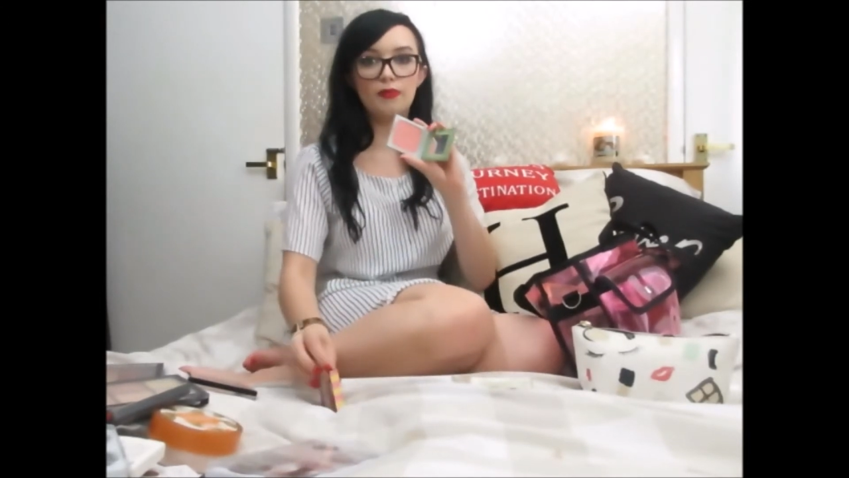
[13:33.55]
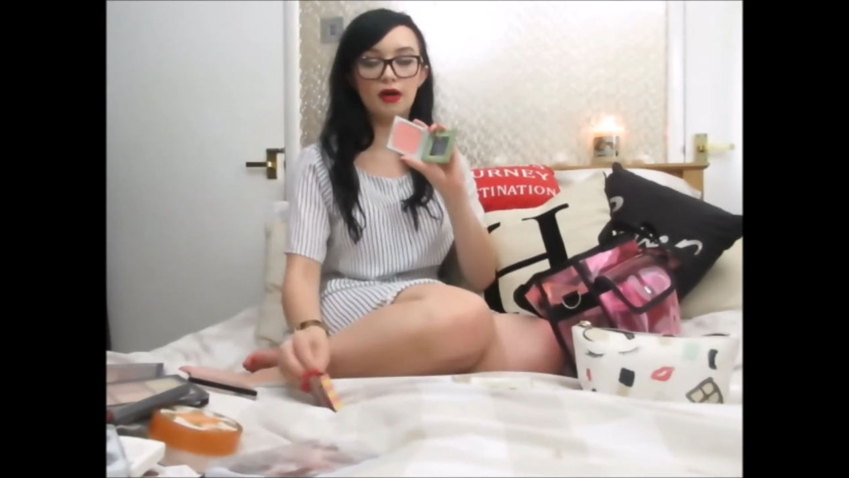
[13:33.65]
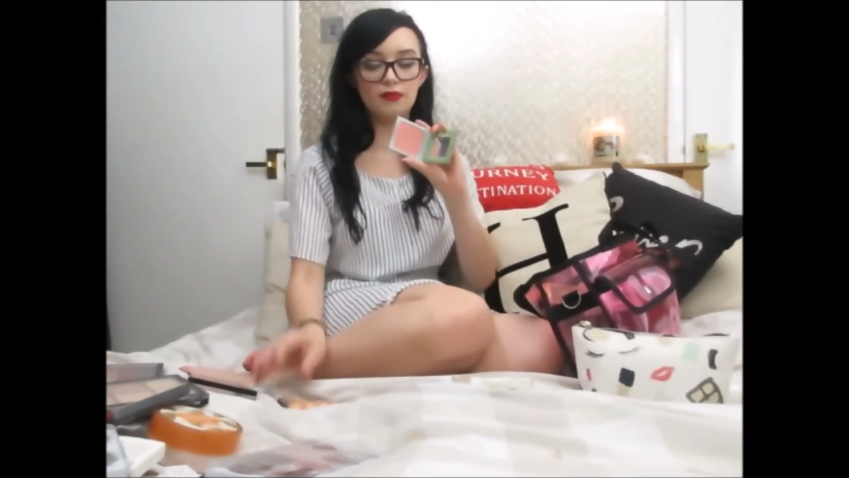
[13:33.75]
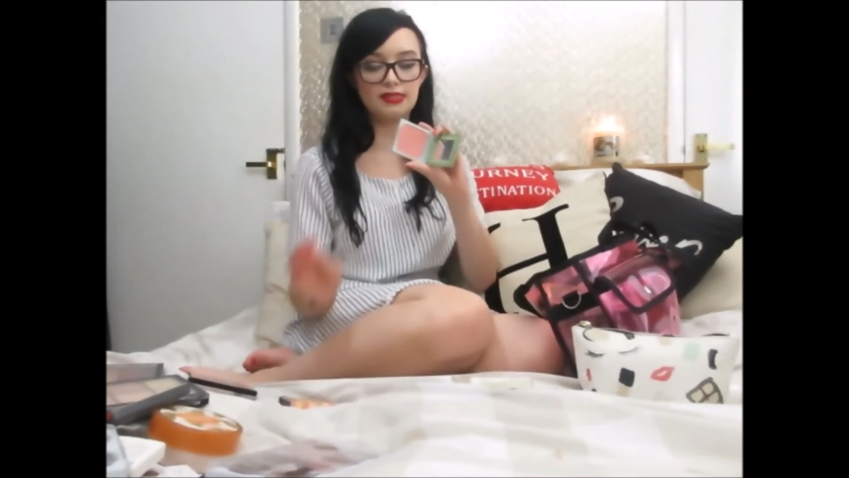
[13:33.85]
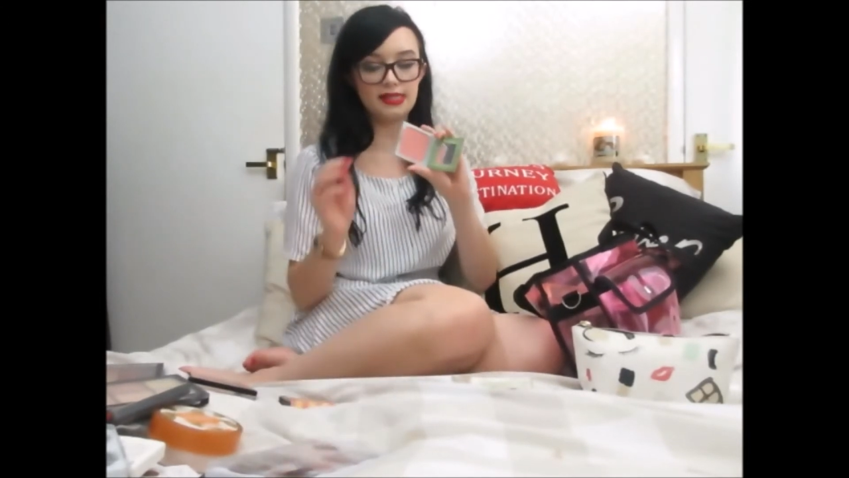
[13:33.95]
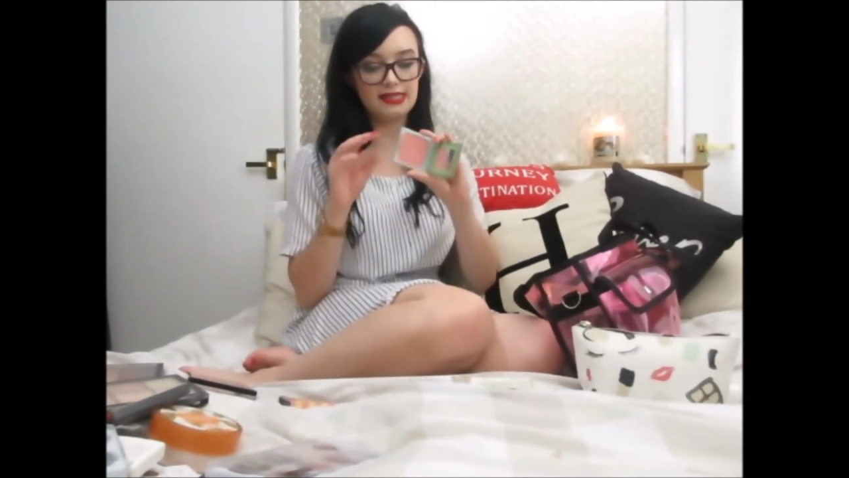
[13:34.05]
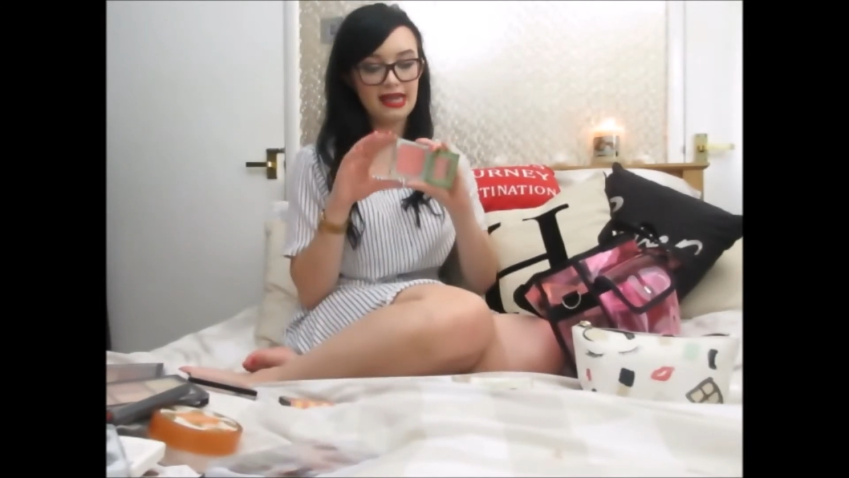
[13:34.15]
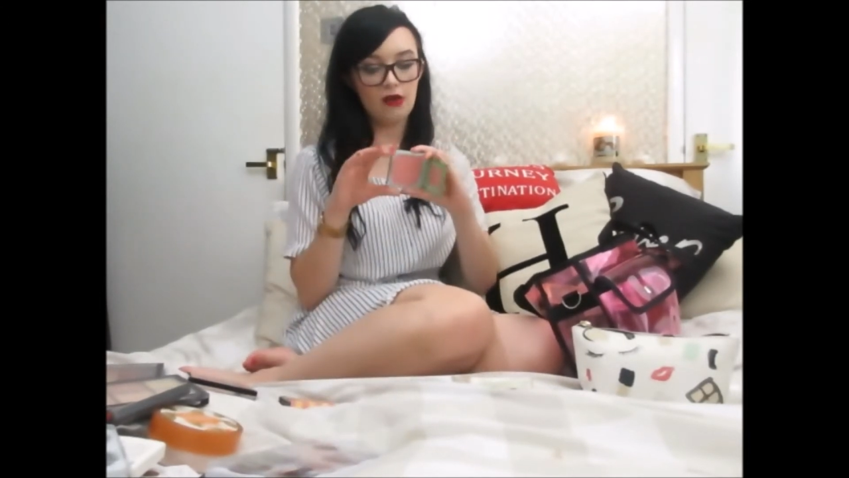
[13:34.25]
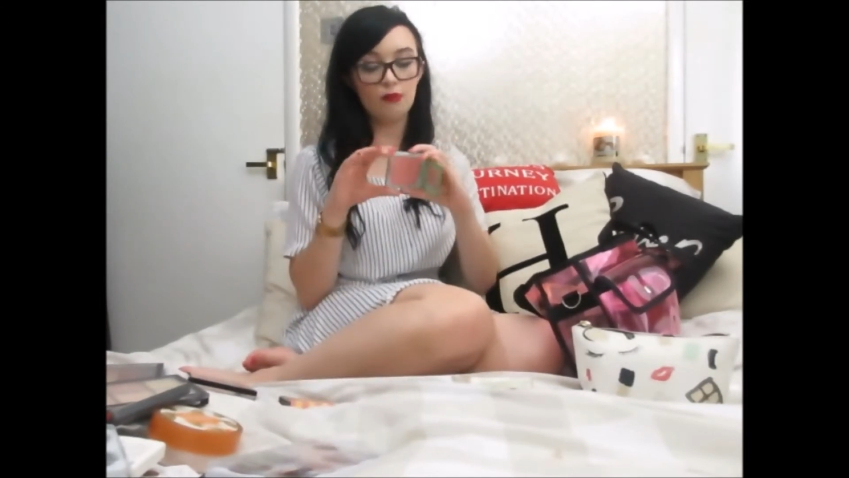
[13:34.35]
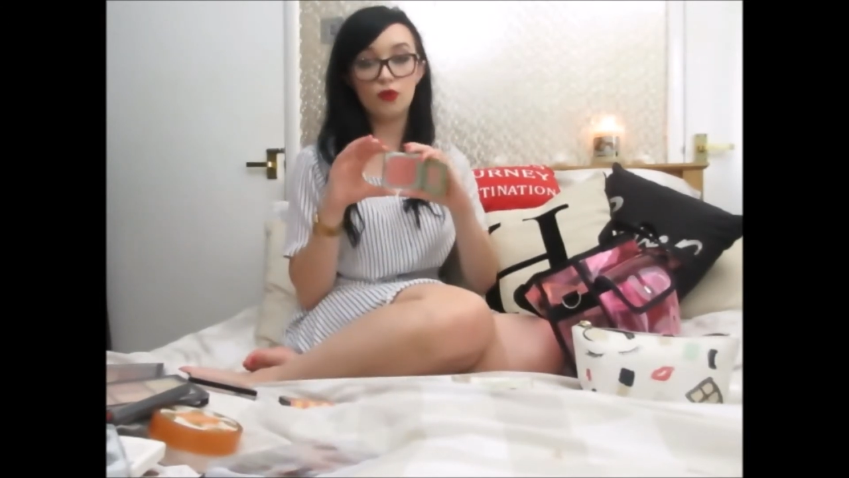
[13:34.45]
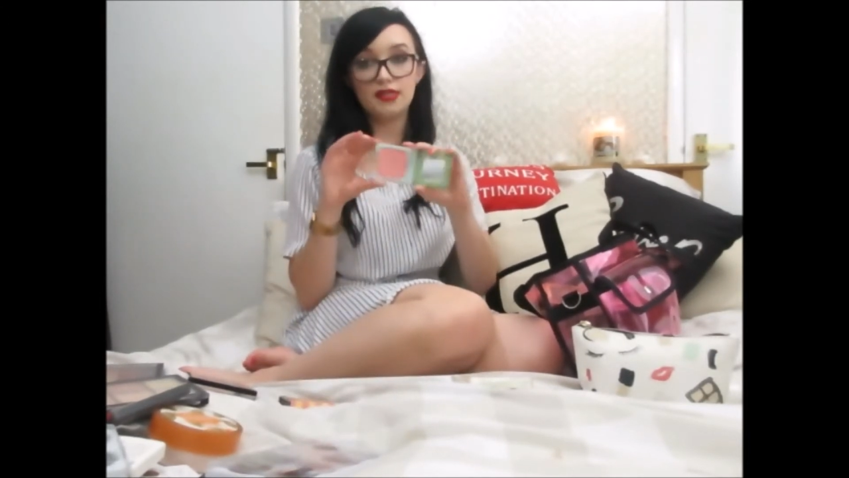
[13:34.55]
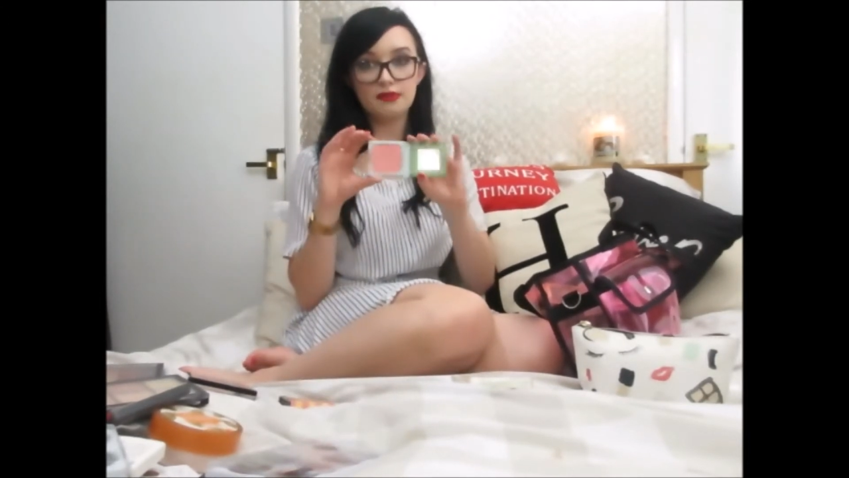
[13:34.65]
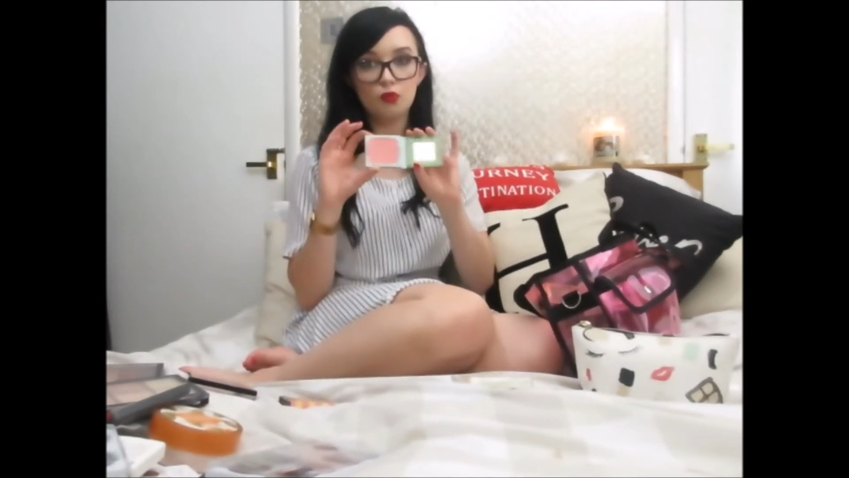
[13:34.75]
but I would say Down Boy is a